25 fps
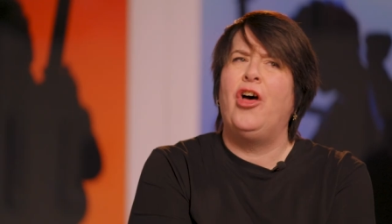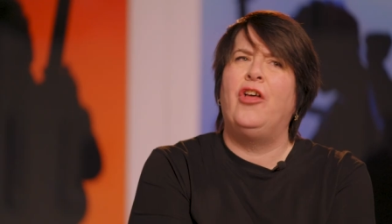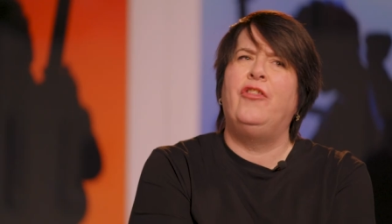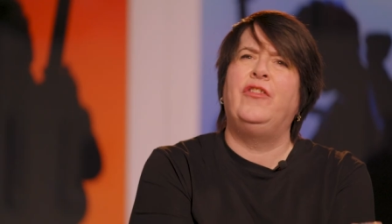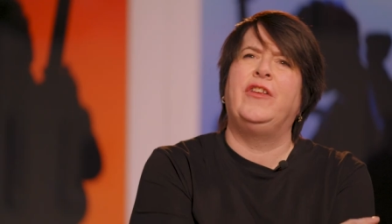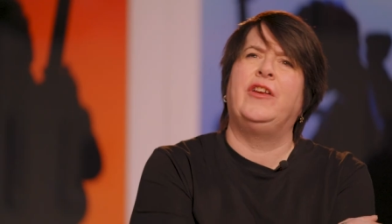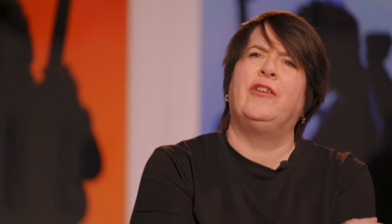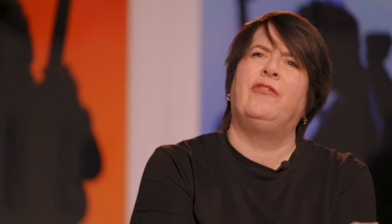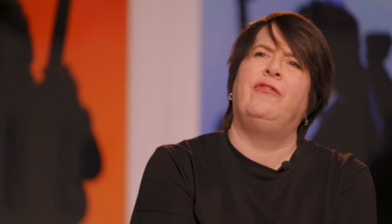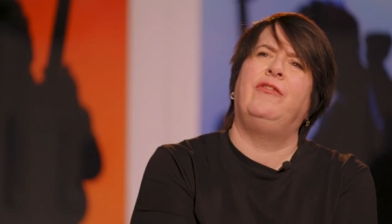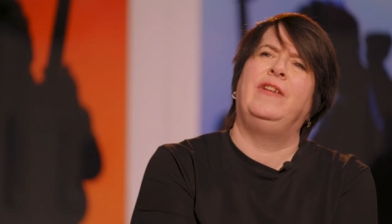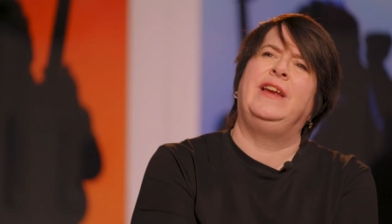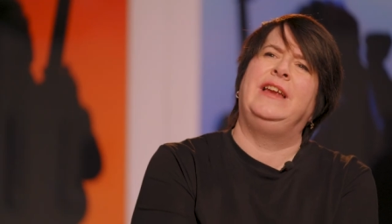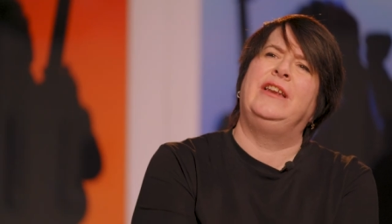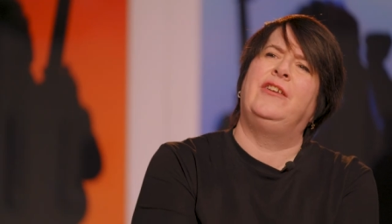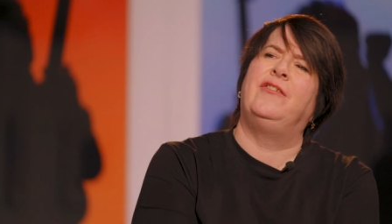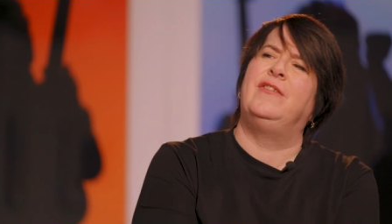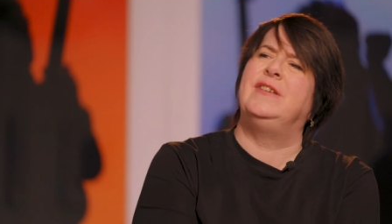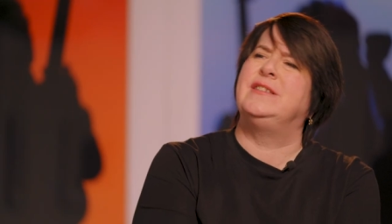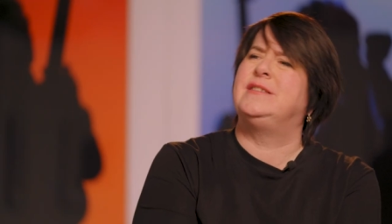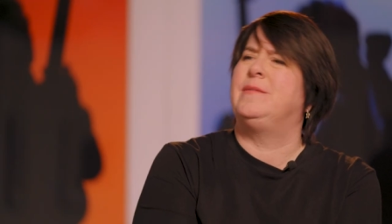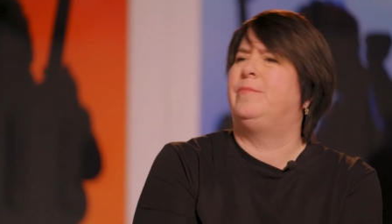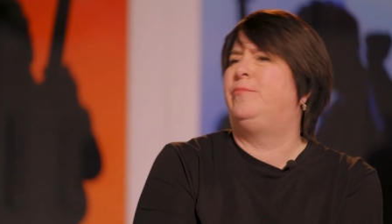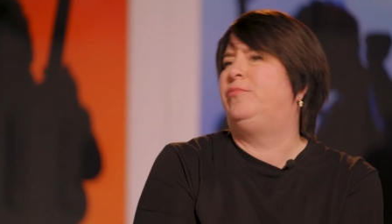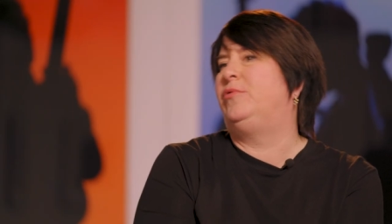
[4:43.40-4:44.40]
and the arena
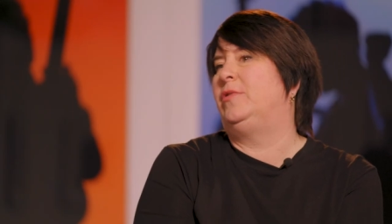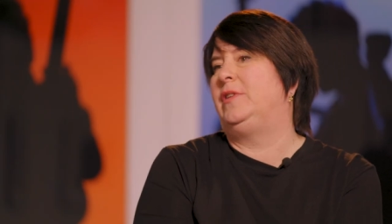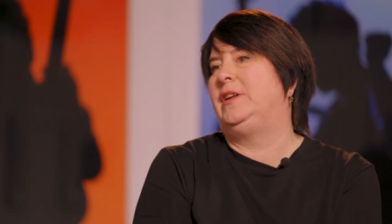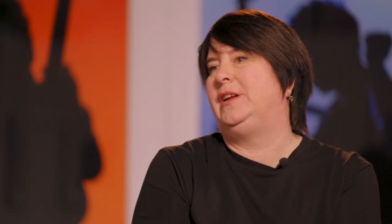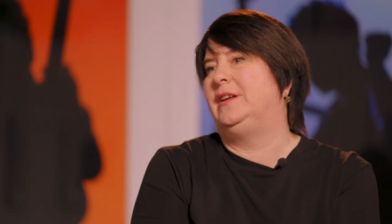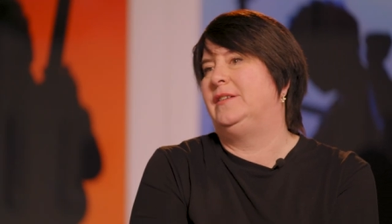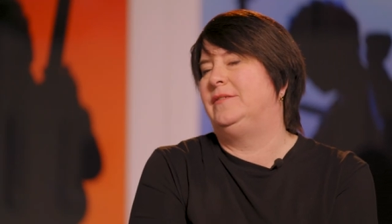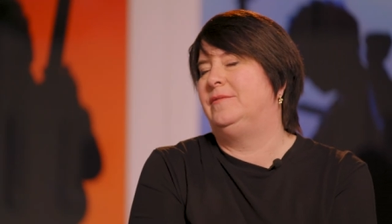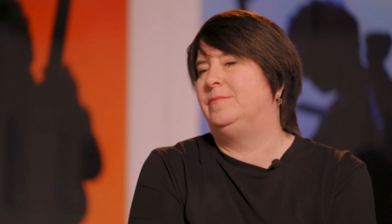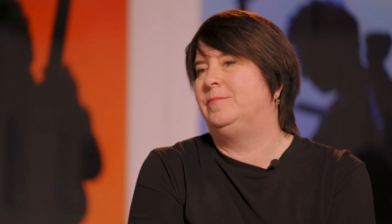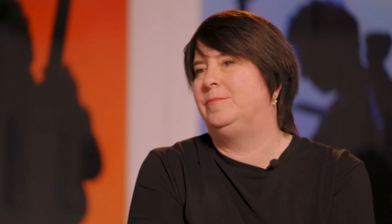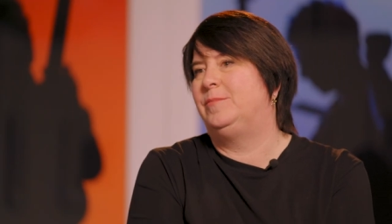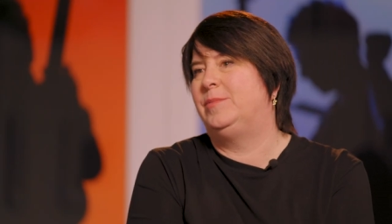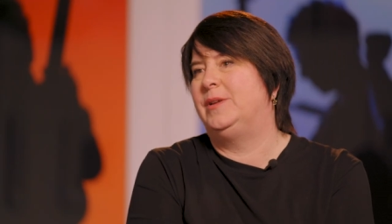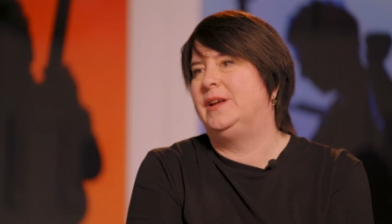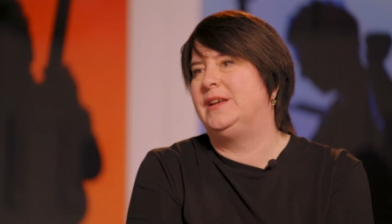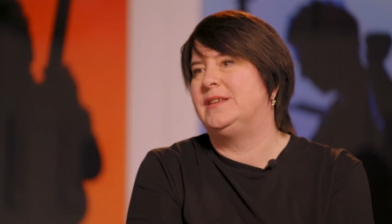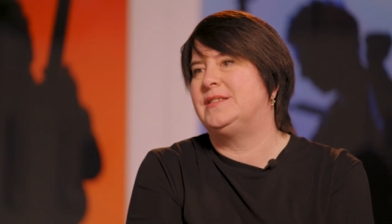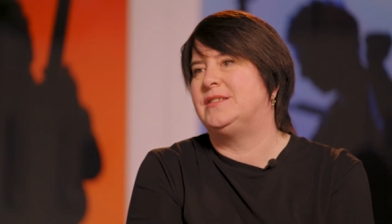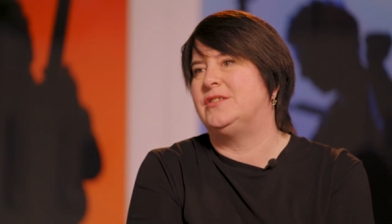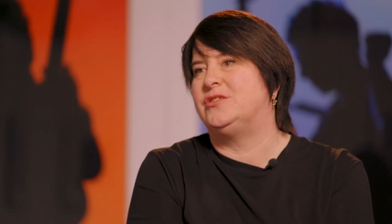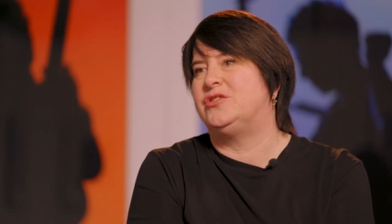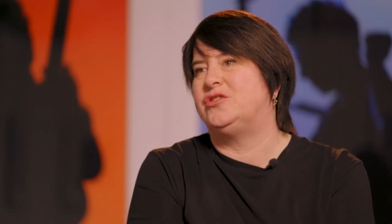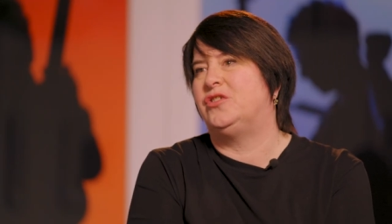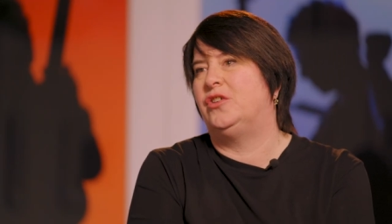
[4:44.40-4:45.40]
is a brilliant
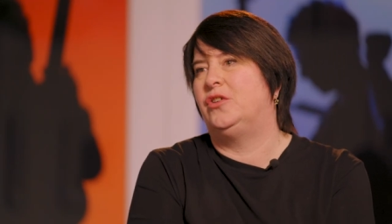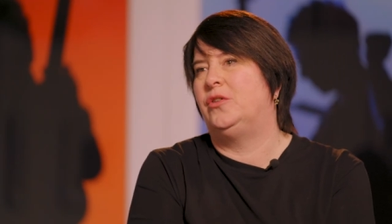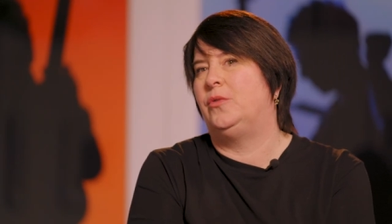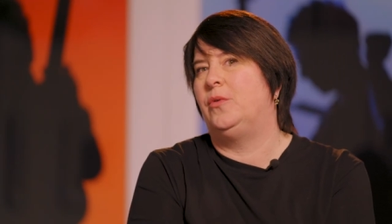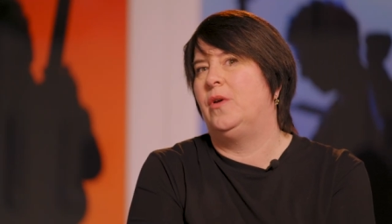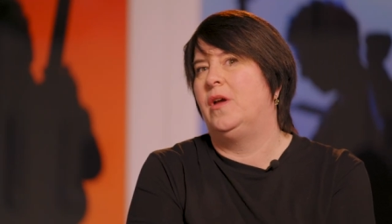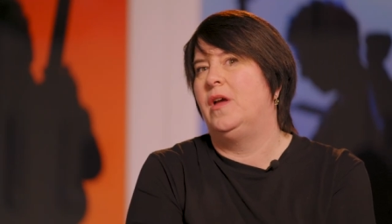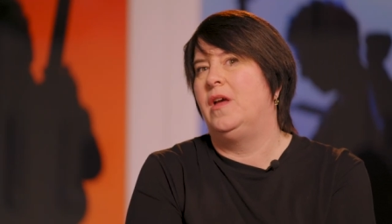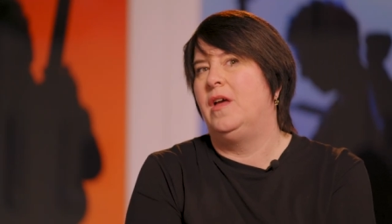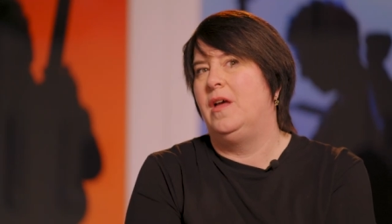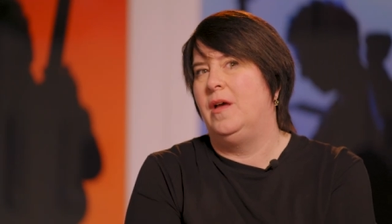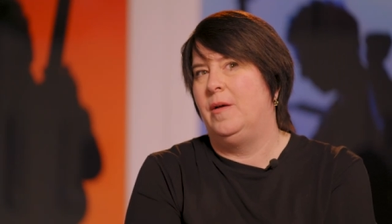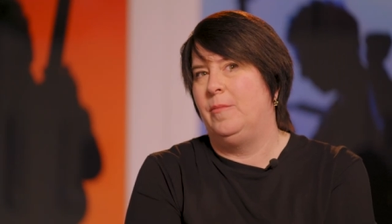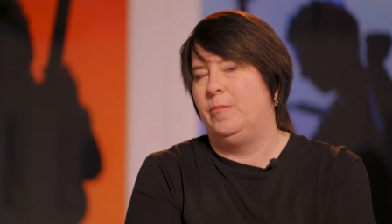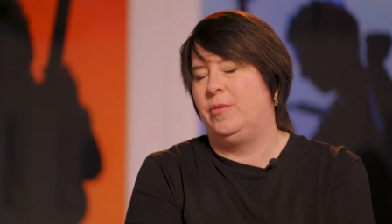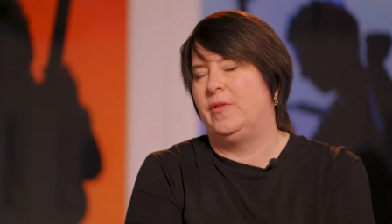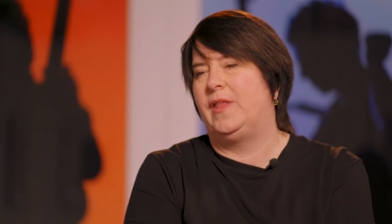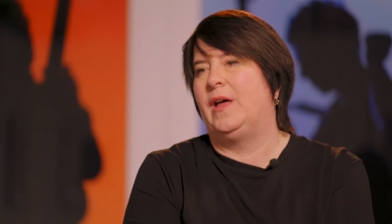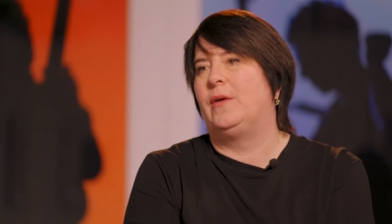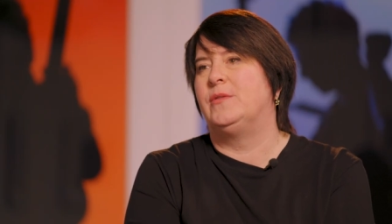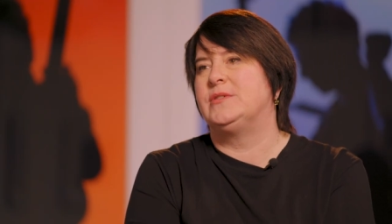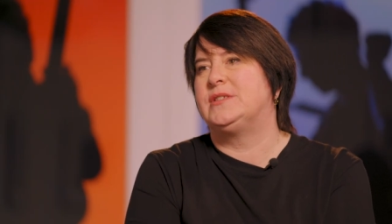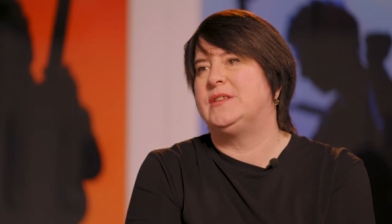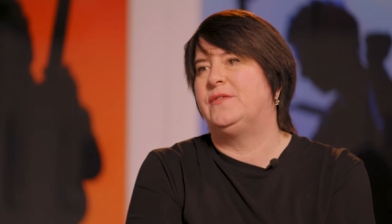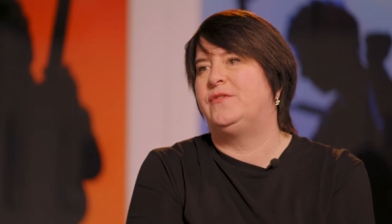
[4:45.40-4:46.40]
place to shoot
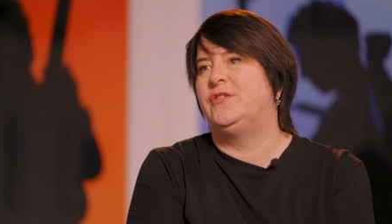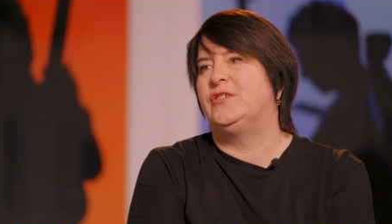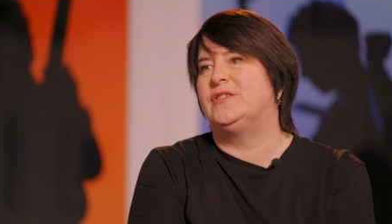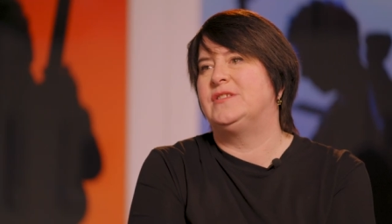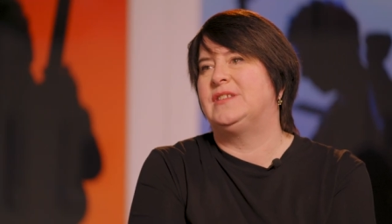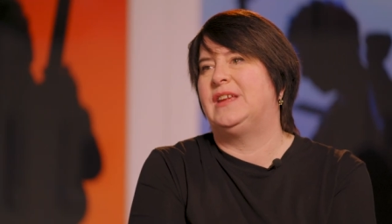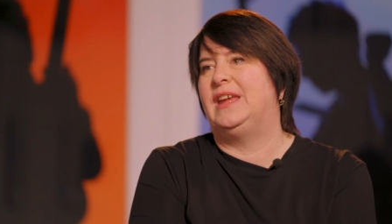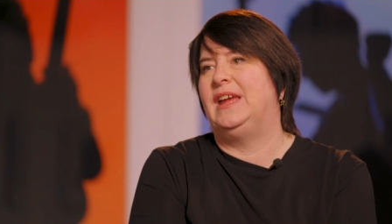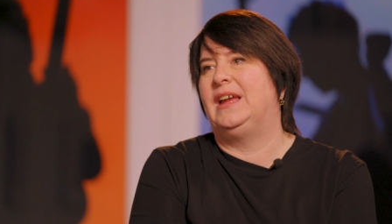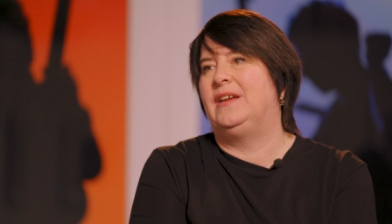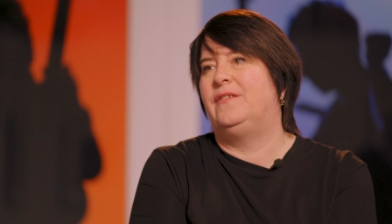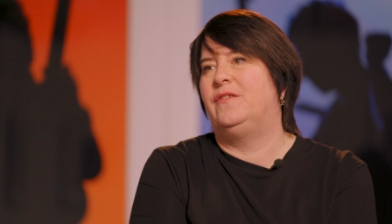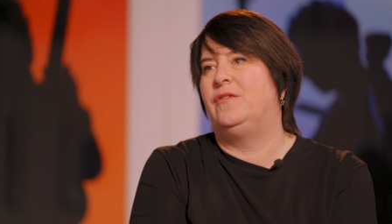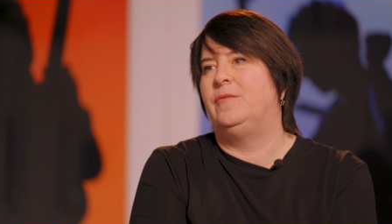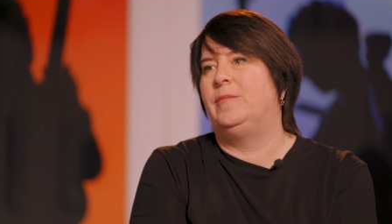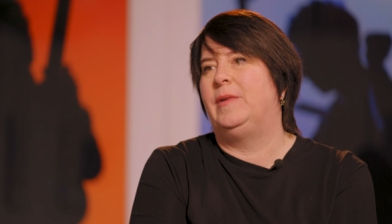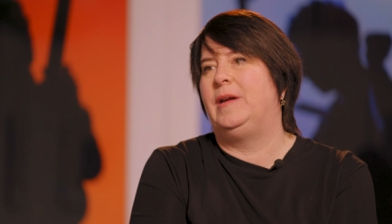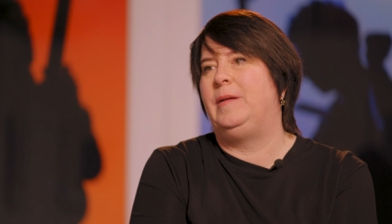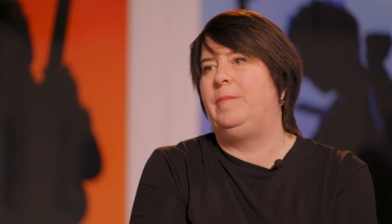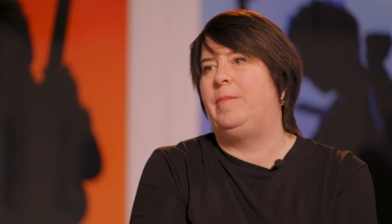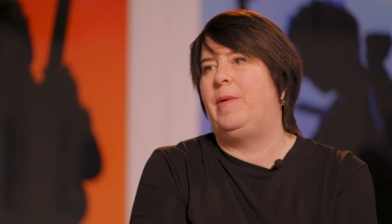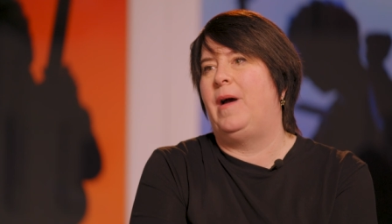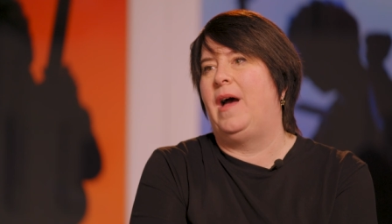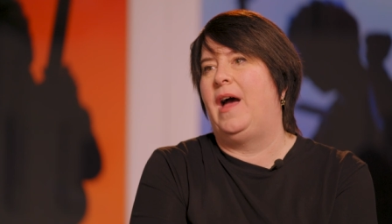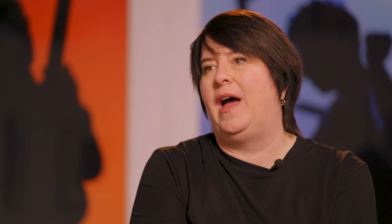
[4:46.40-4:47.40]
but that was the first gig for
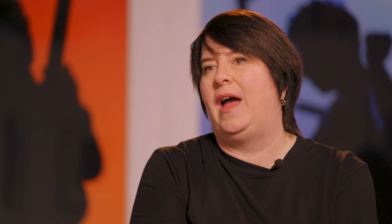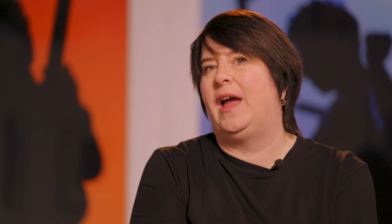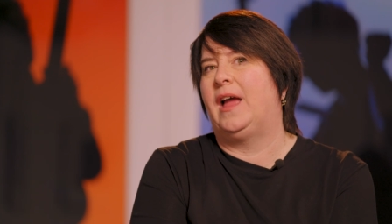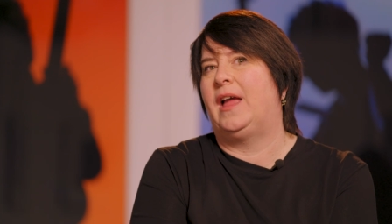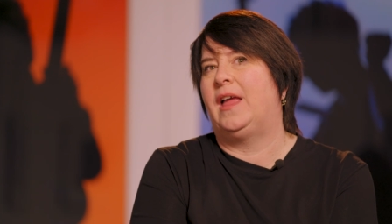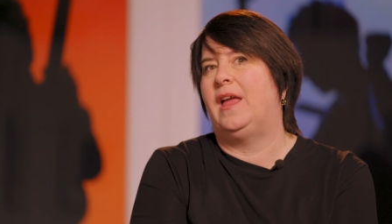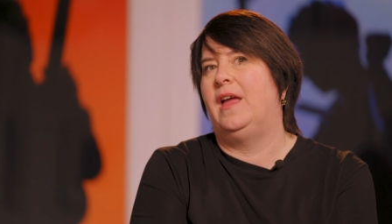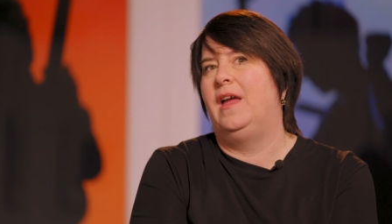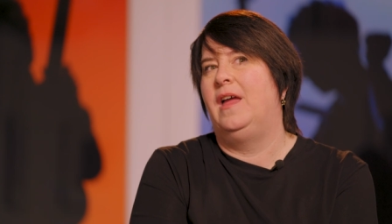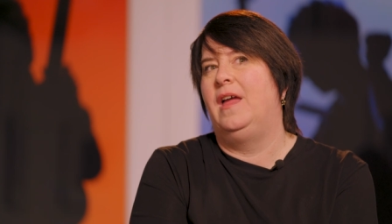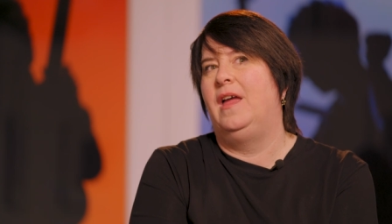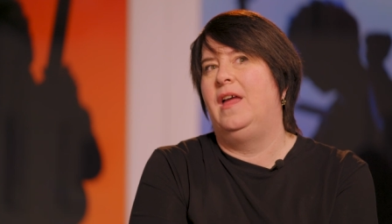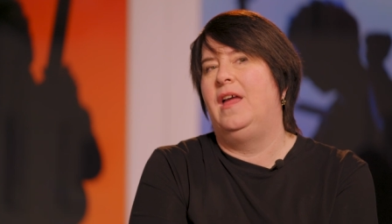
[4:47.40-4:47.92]
me back.